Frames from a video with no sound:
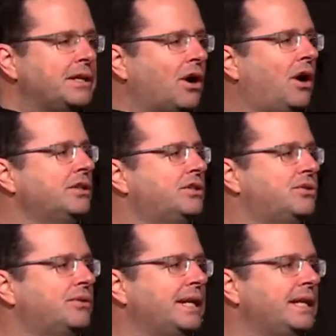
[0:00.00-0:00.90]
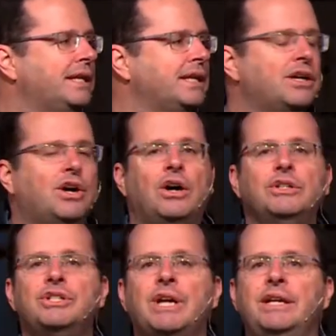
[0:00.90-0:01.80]
He can't do anything. He
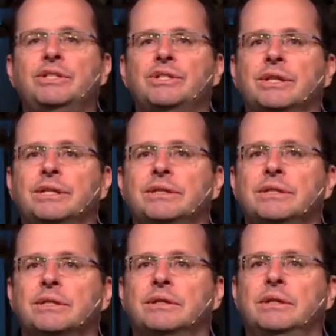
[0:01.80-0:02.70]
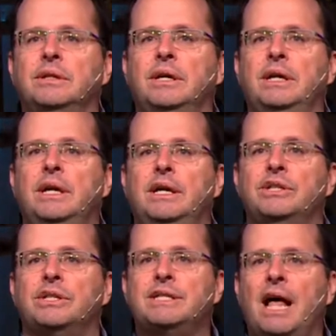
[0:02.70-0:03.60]
can't change things.
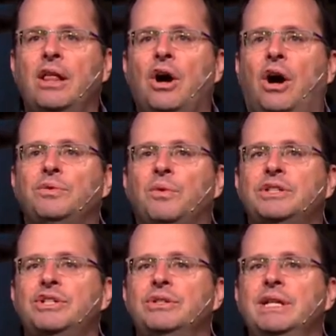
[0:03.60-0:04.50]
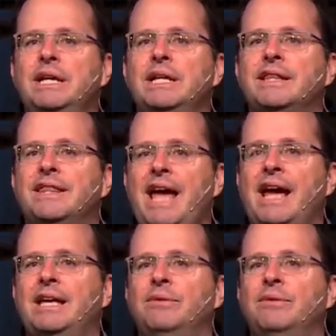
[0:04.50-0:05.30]
So tell God what you need and thank